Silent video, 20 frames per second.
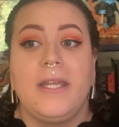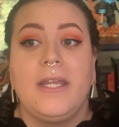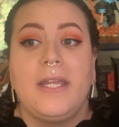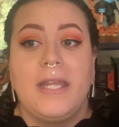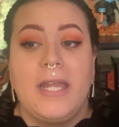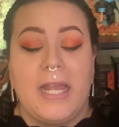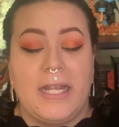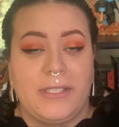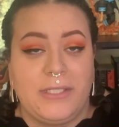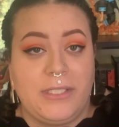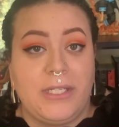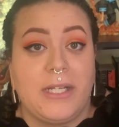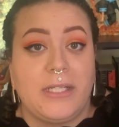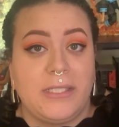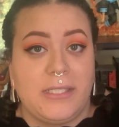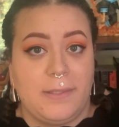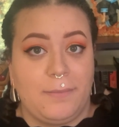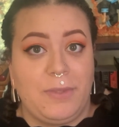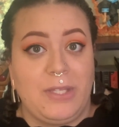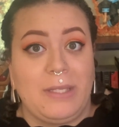has done
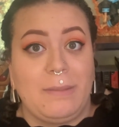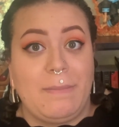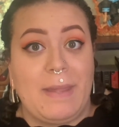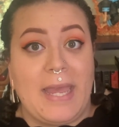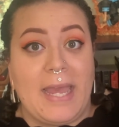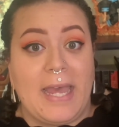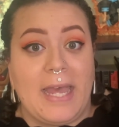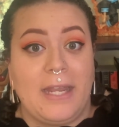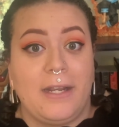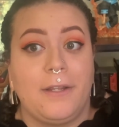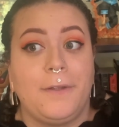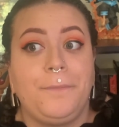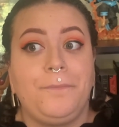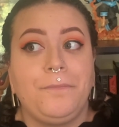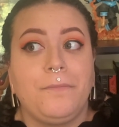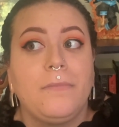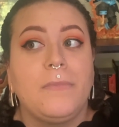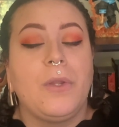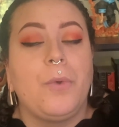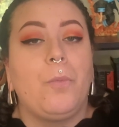something bad.
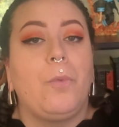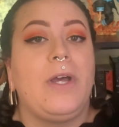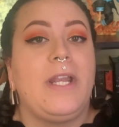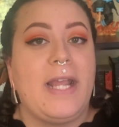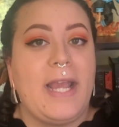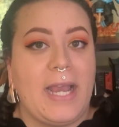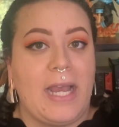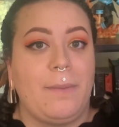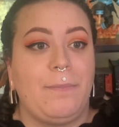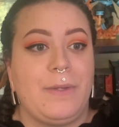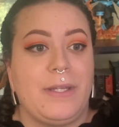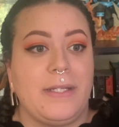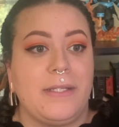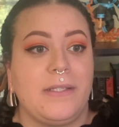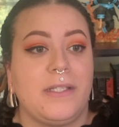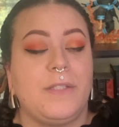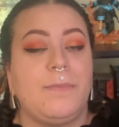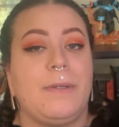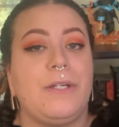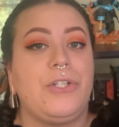What happens,
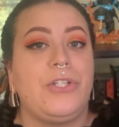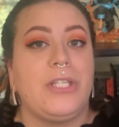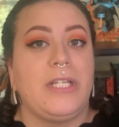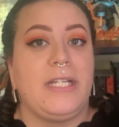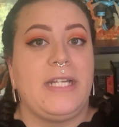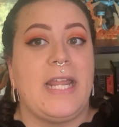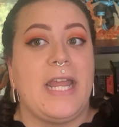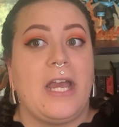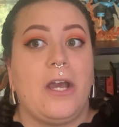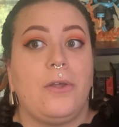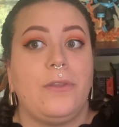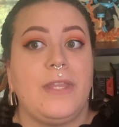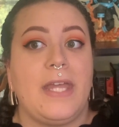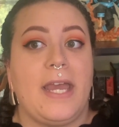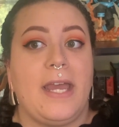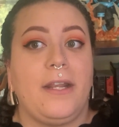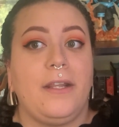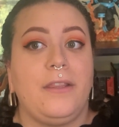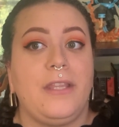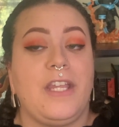especially now
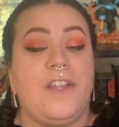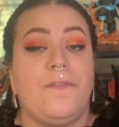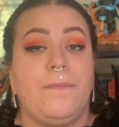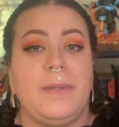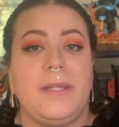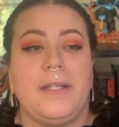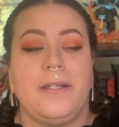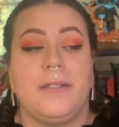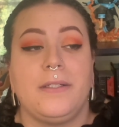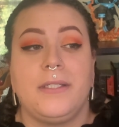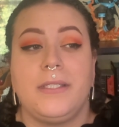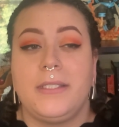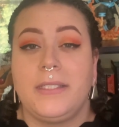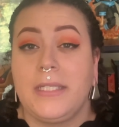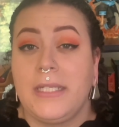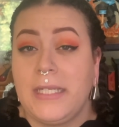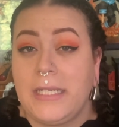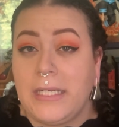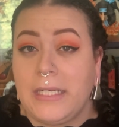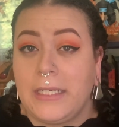that they've been
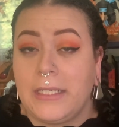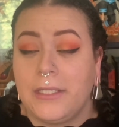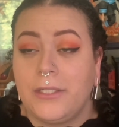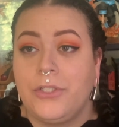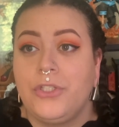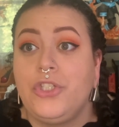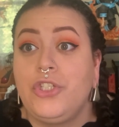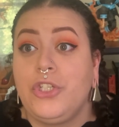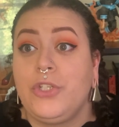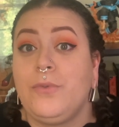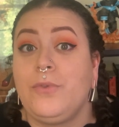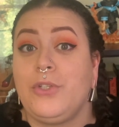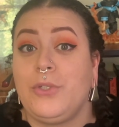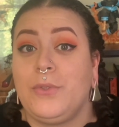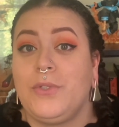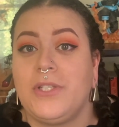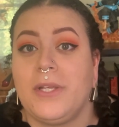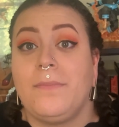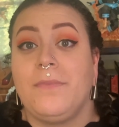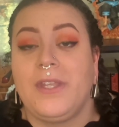seen to do
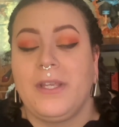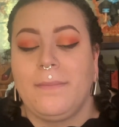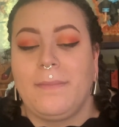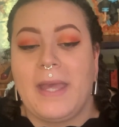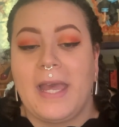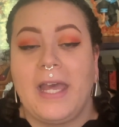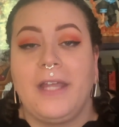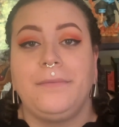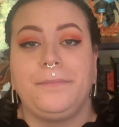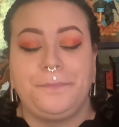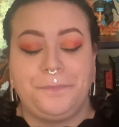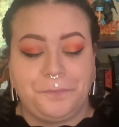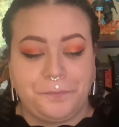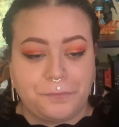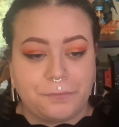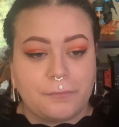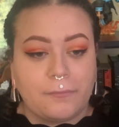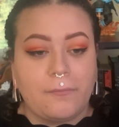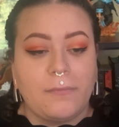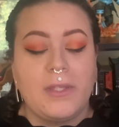something bad.
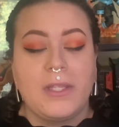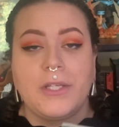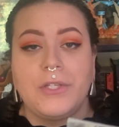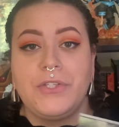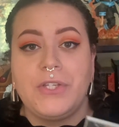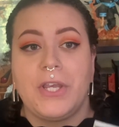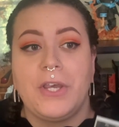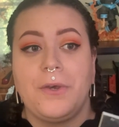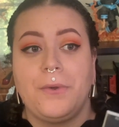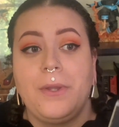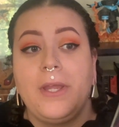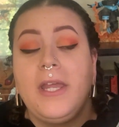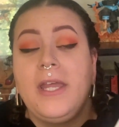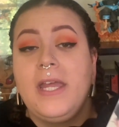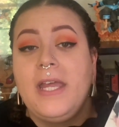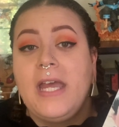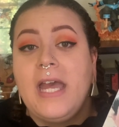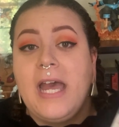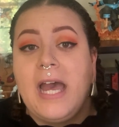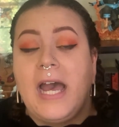So
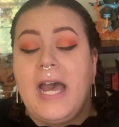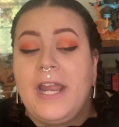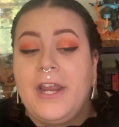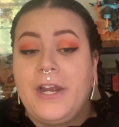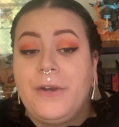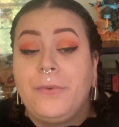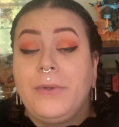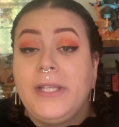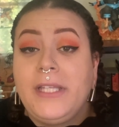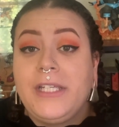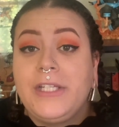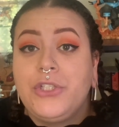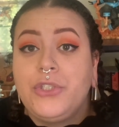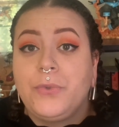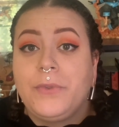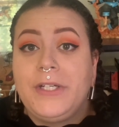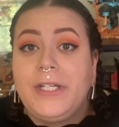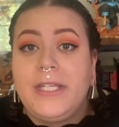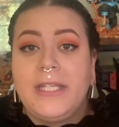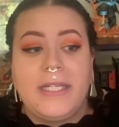I really
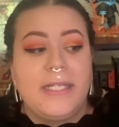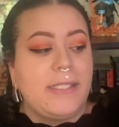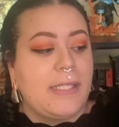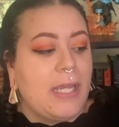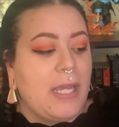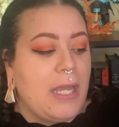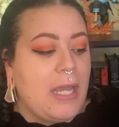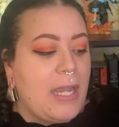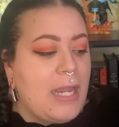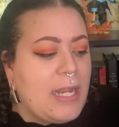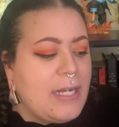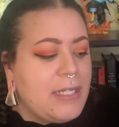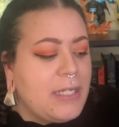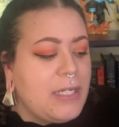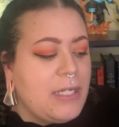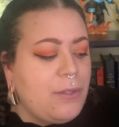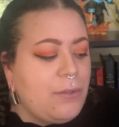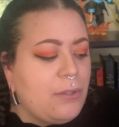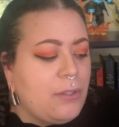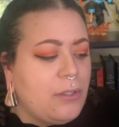enjoyed this. I, I
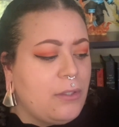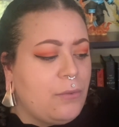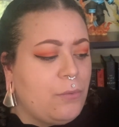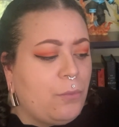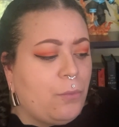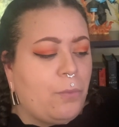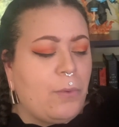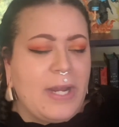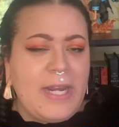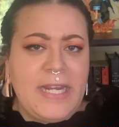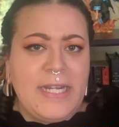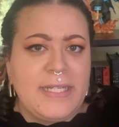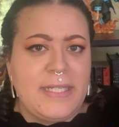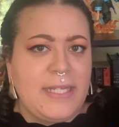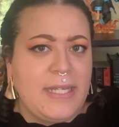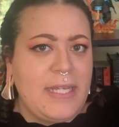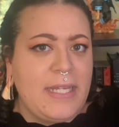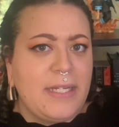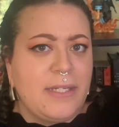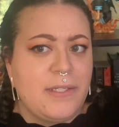didn't rate
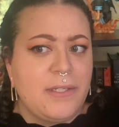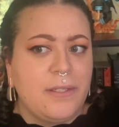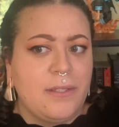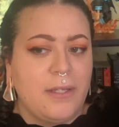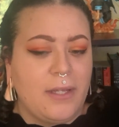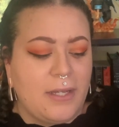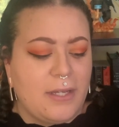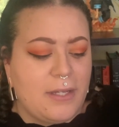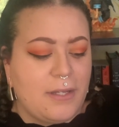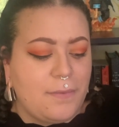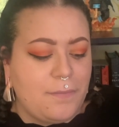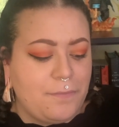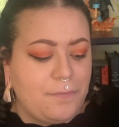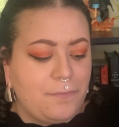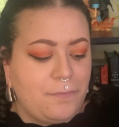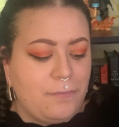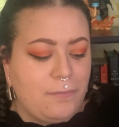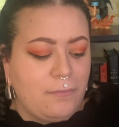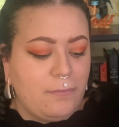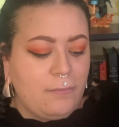it.
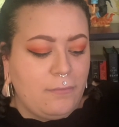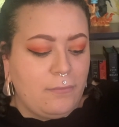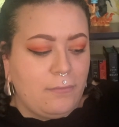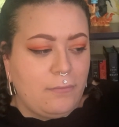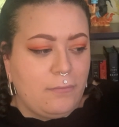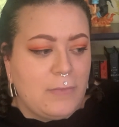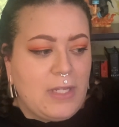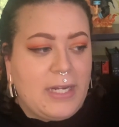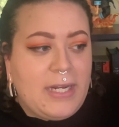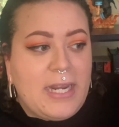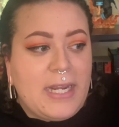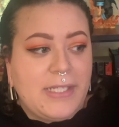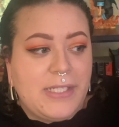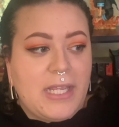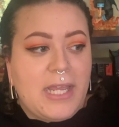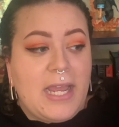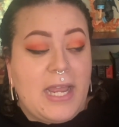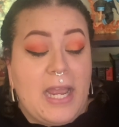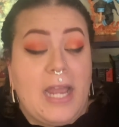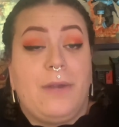Um, I guess
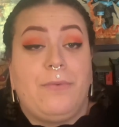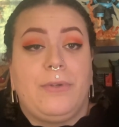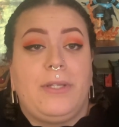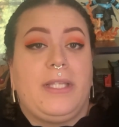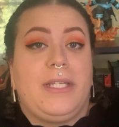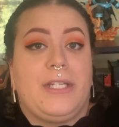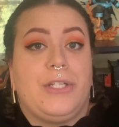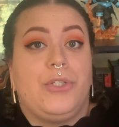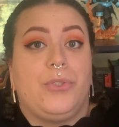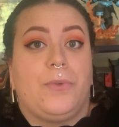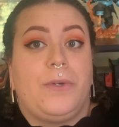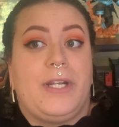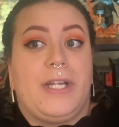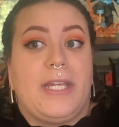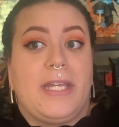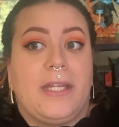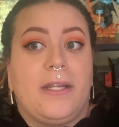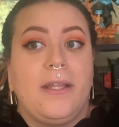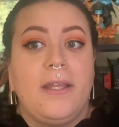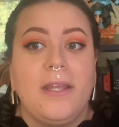I, I really enjoyed
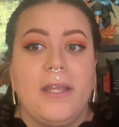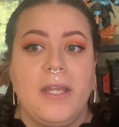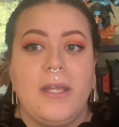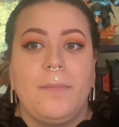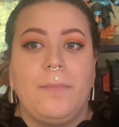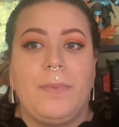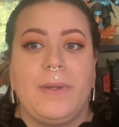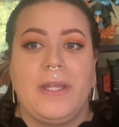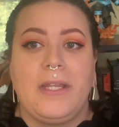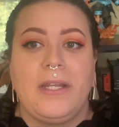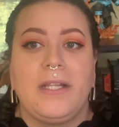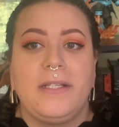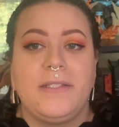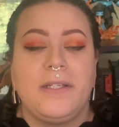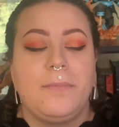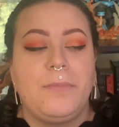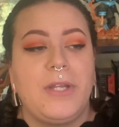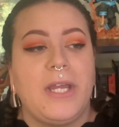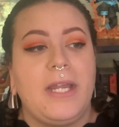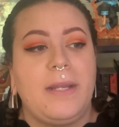it, but
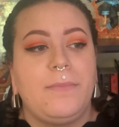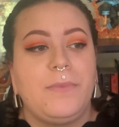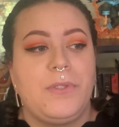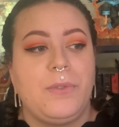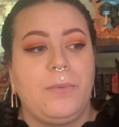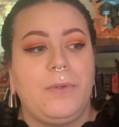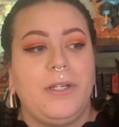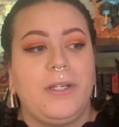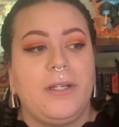sometimes when it